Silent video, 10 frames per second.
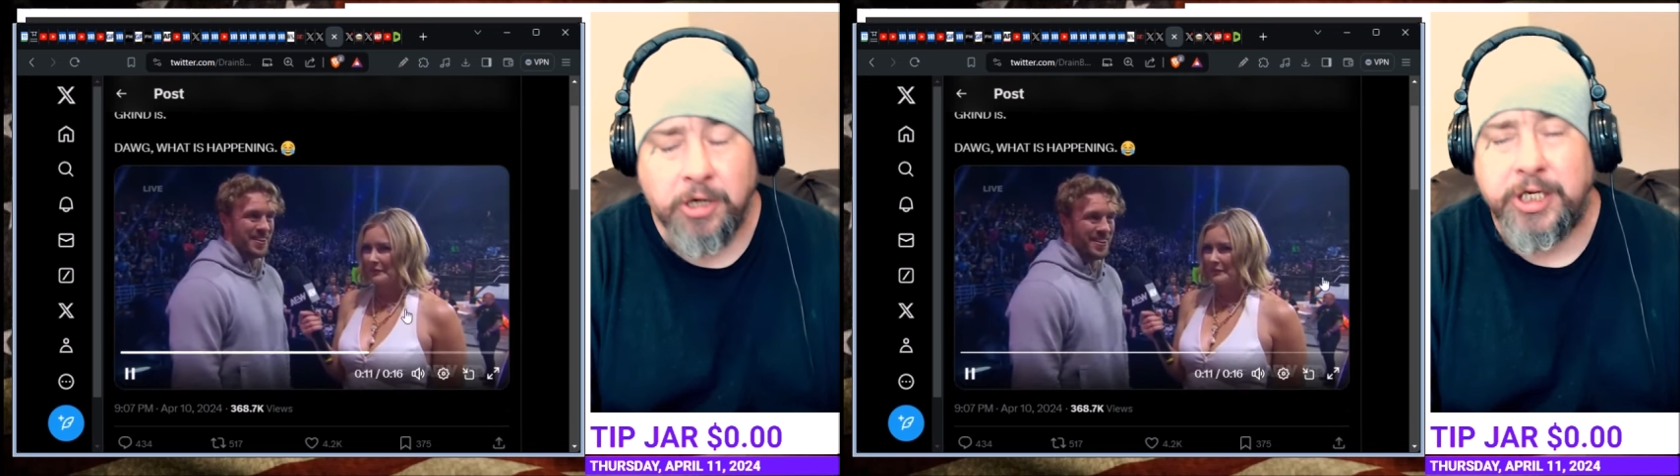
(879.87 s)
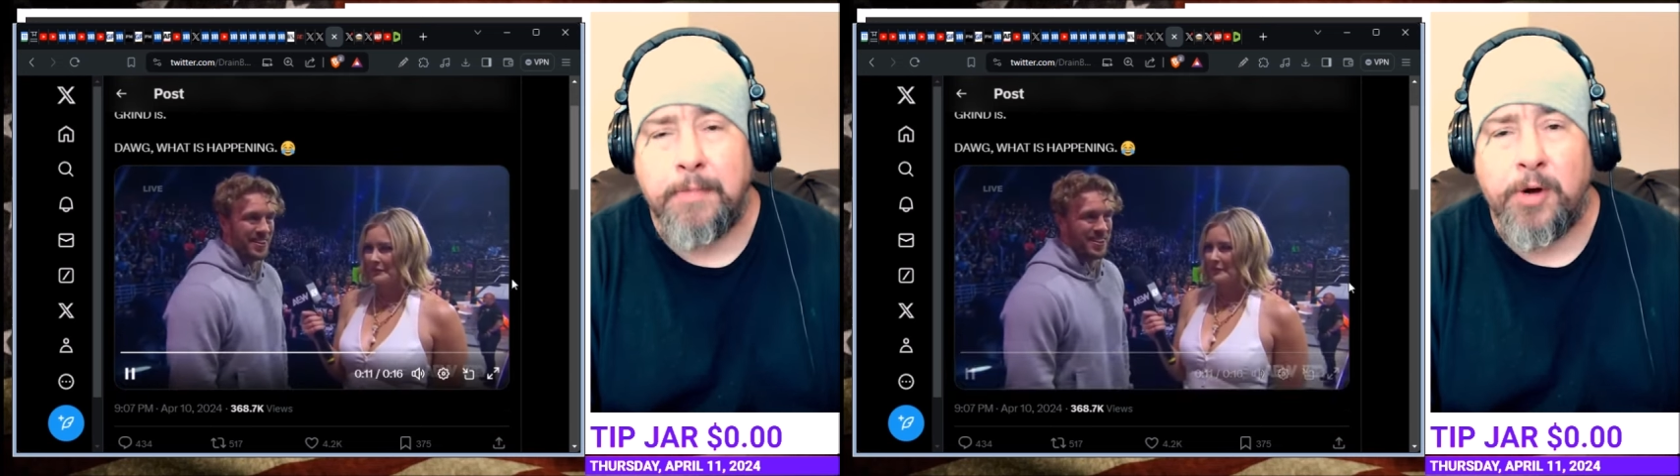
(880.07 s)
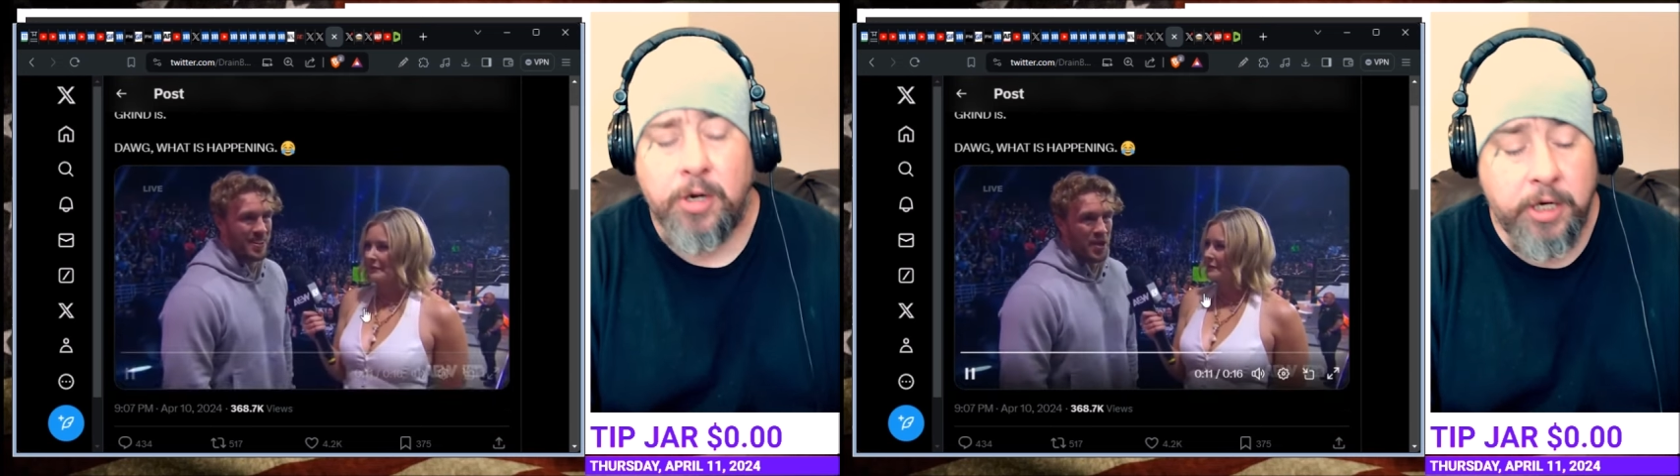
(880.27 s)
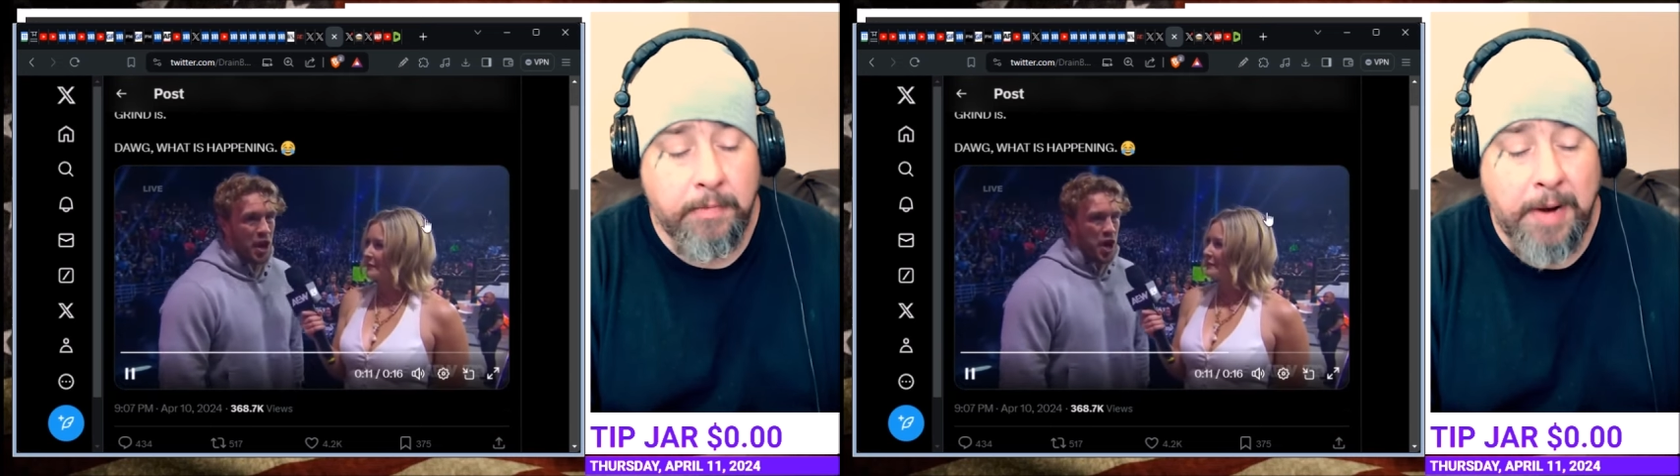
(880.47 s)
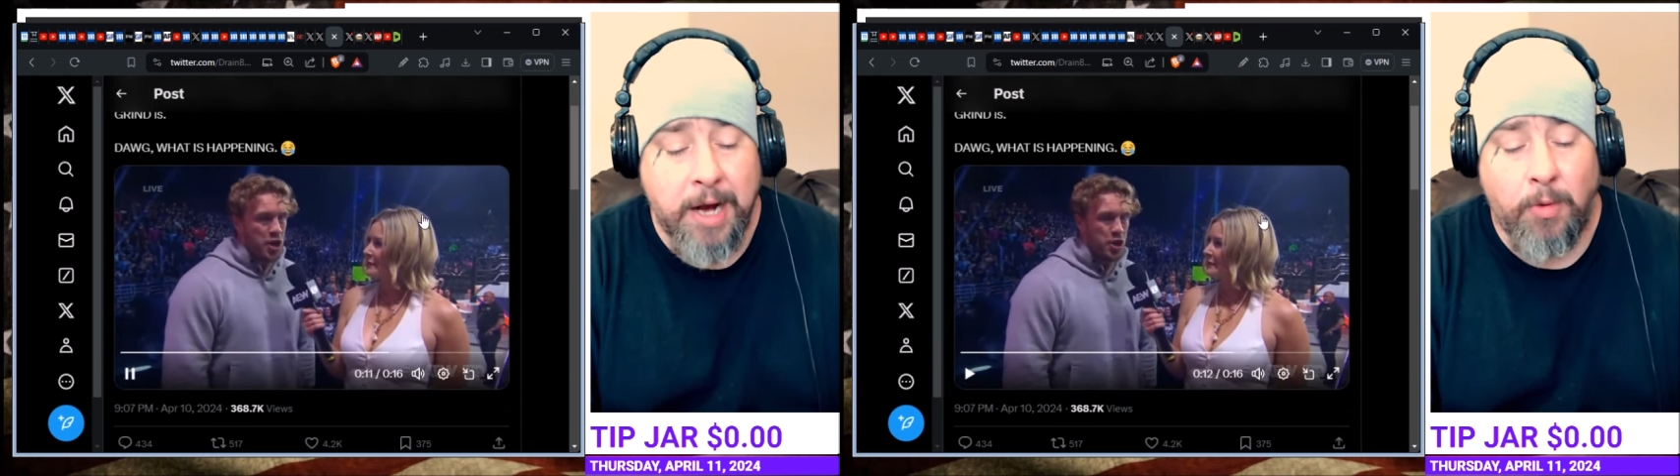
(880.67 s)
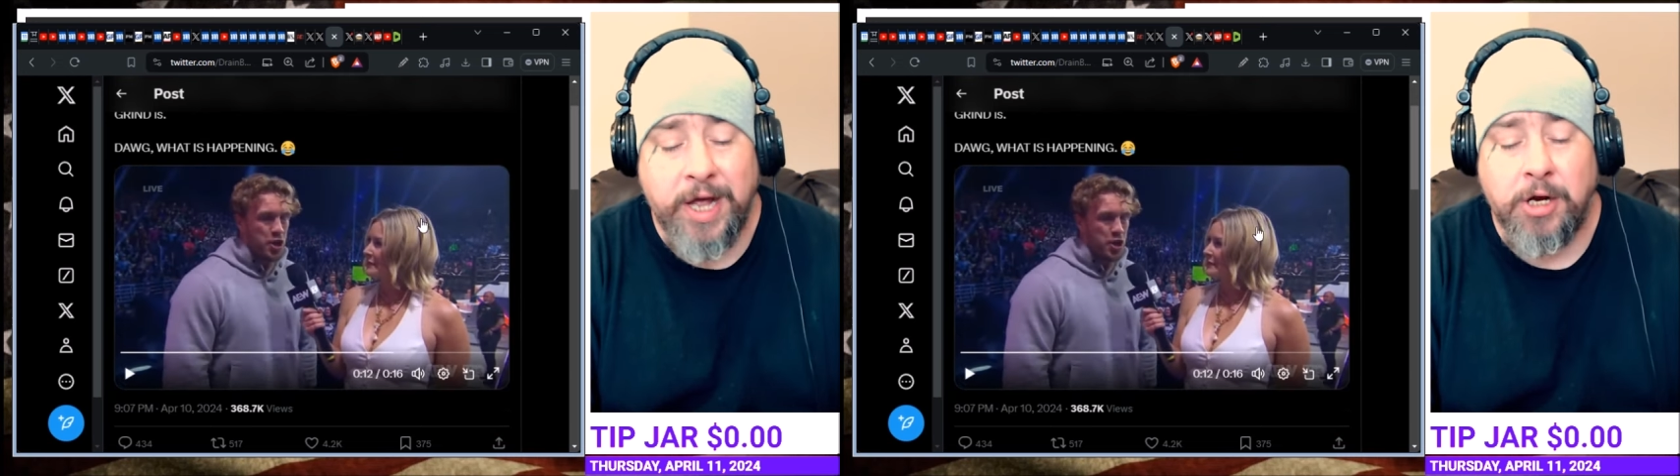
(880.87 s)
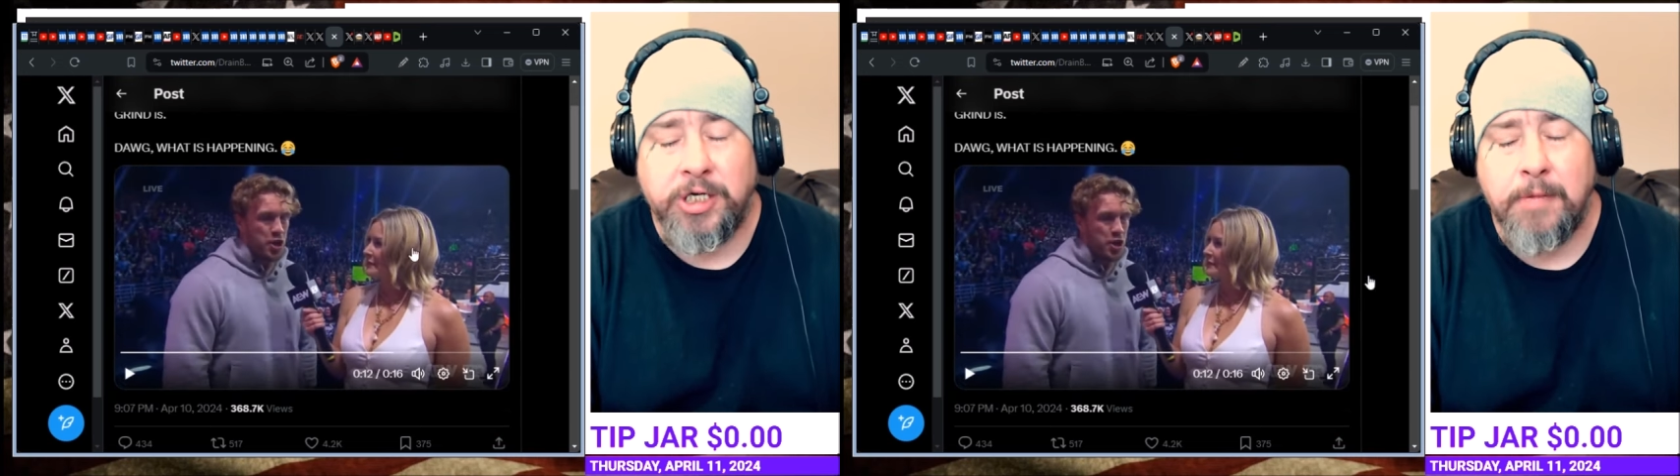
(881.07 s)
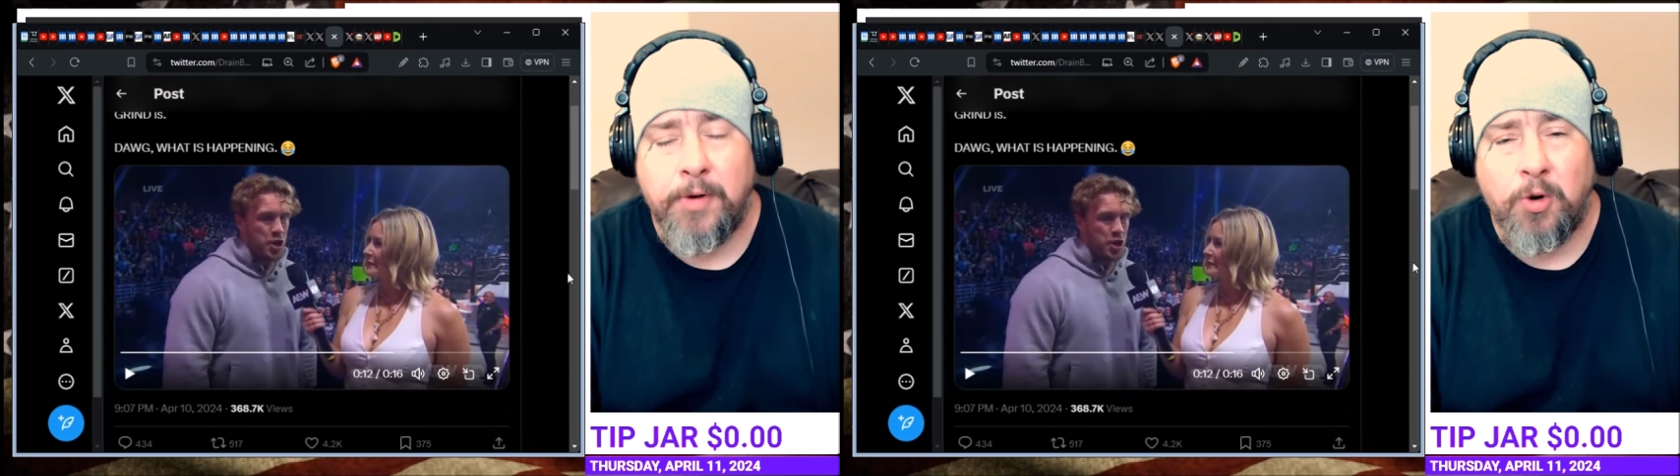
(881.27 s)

typical